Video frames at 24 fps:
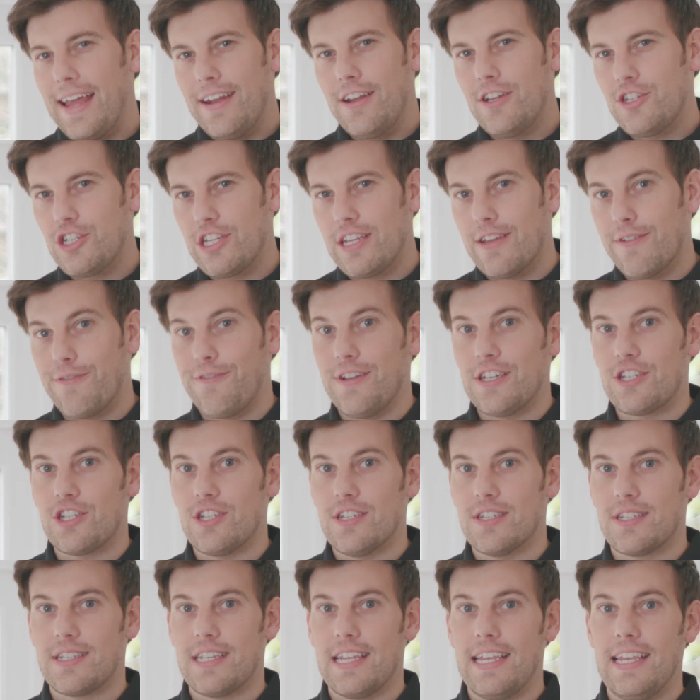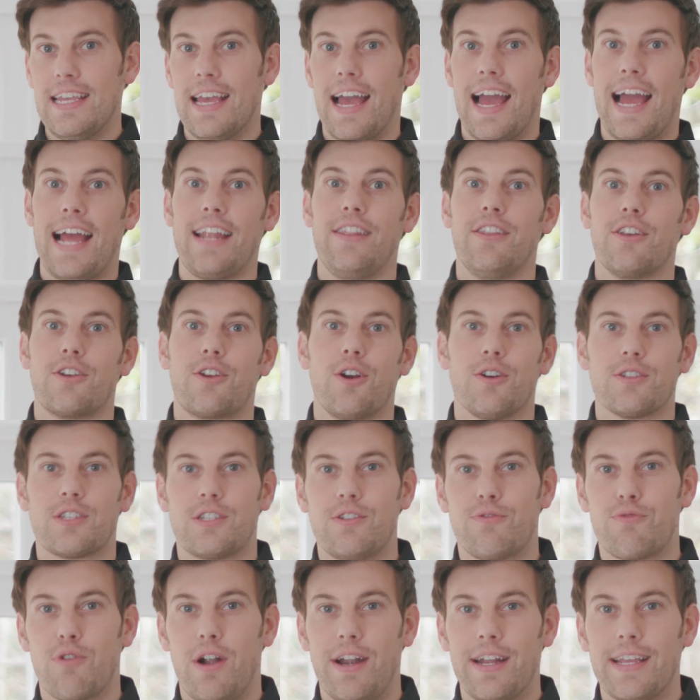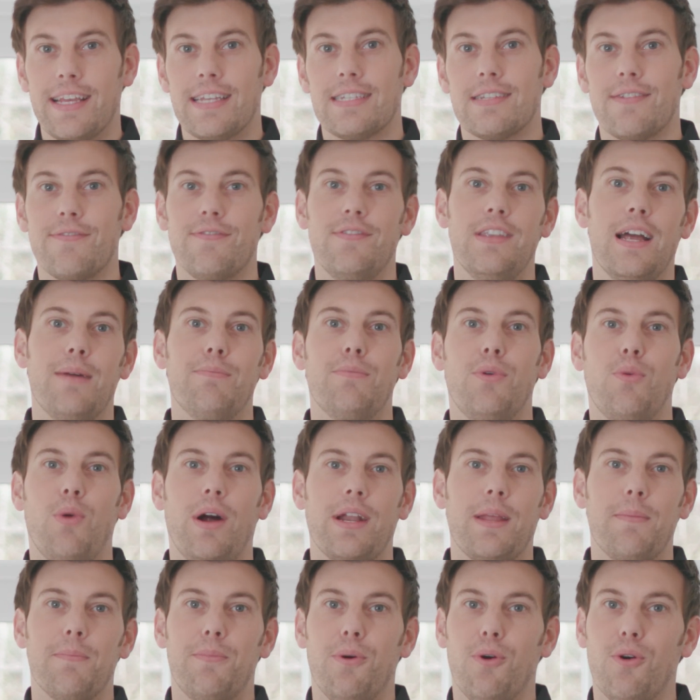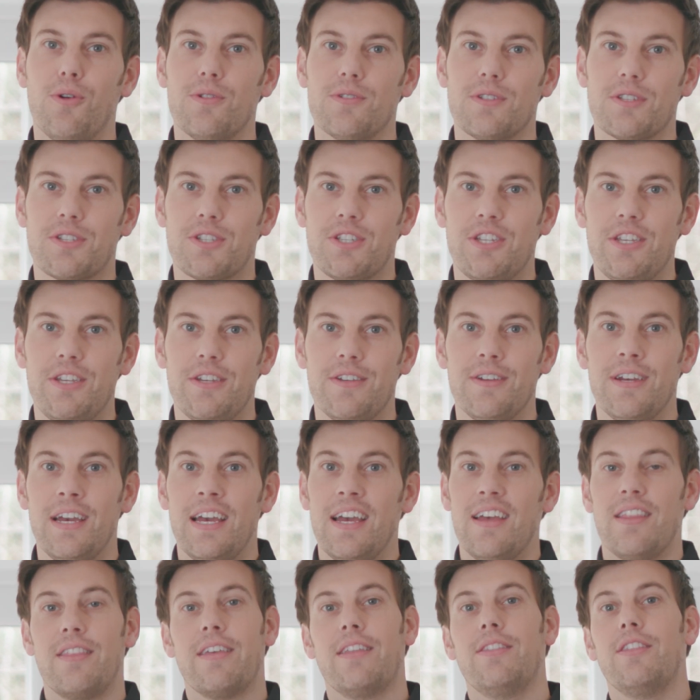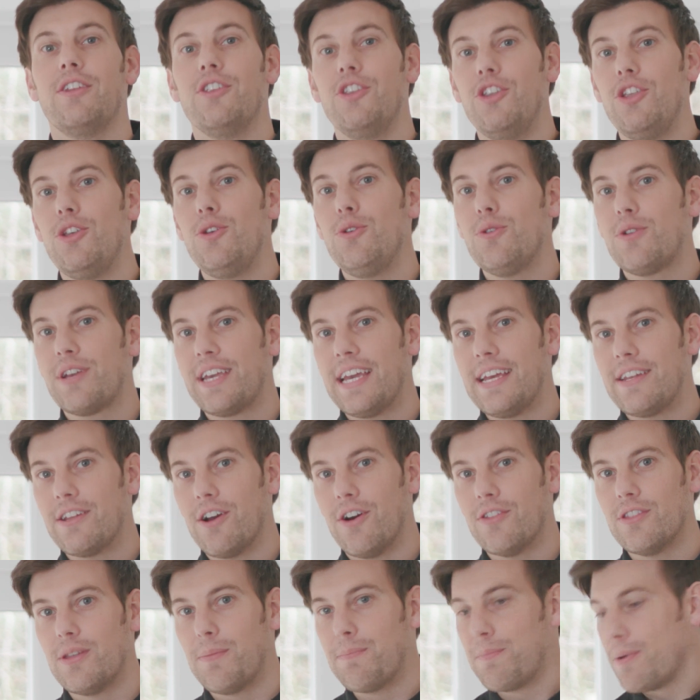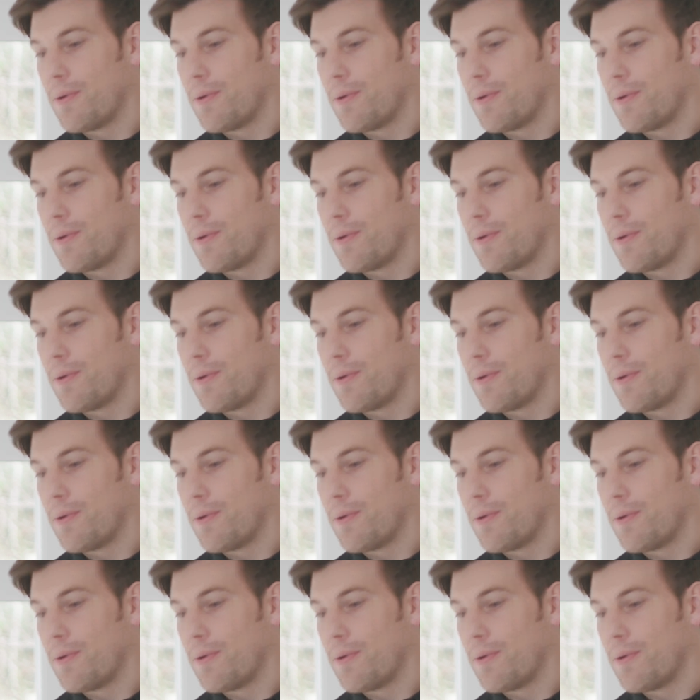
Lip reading: energy efficiency and the cost of running is of number one importance to you, then the new kid on the